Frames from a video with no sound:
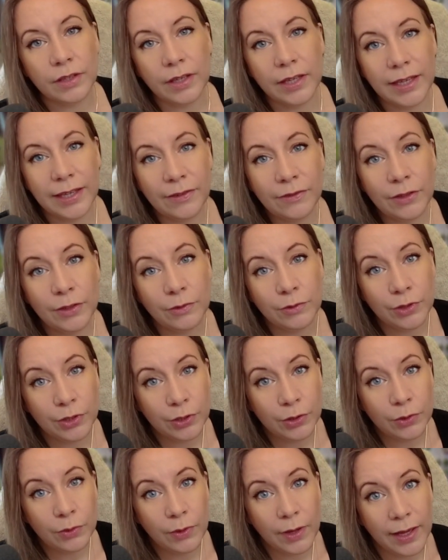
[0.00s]
If you
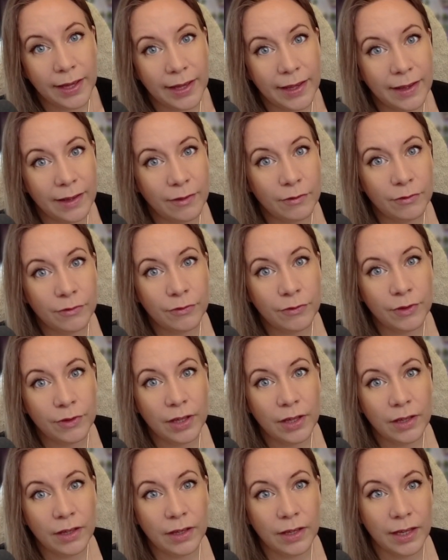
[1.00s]
do have
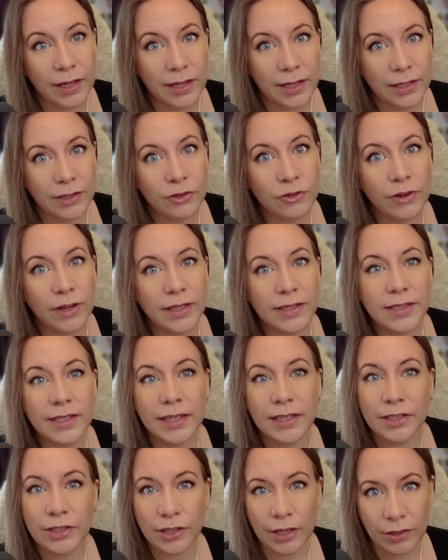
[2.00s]
an interest
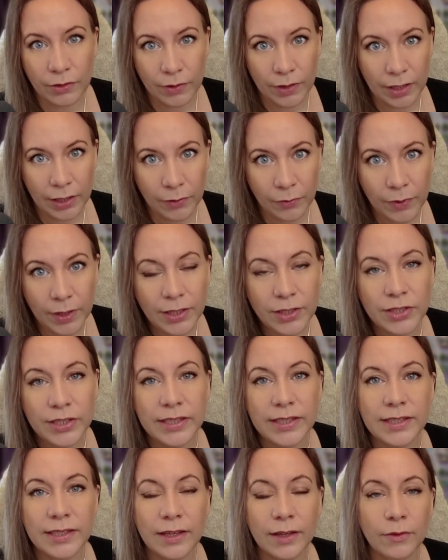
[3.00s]
in genuinely witchy
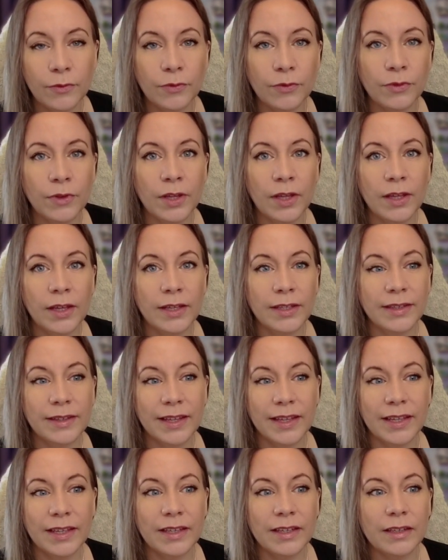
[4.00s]
stuff,
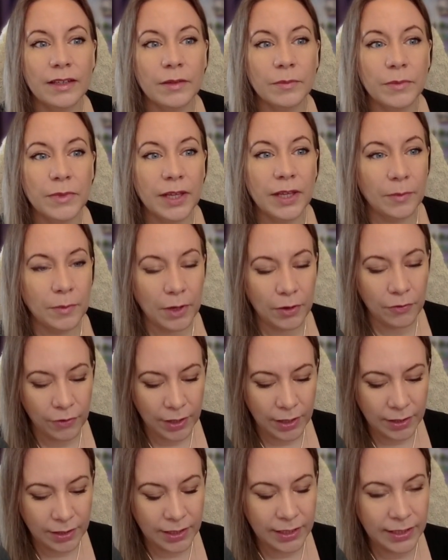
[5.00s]
then yeah, my
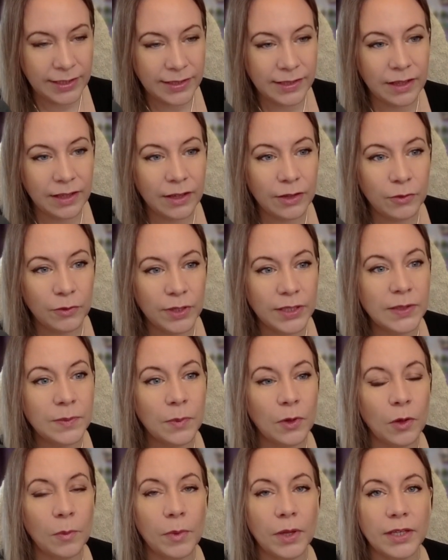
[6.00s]
friend Lisa, I always
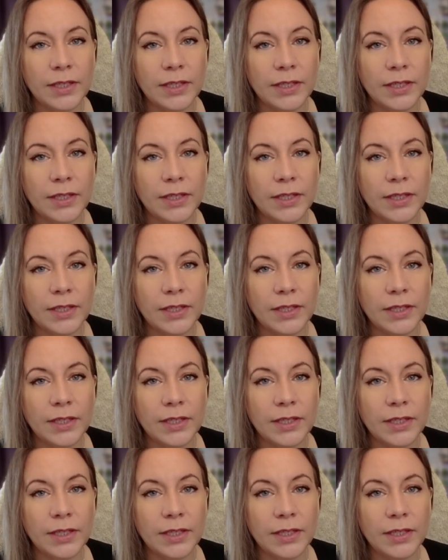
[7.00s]
pop her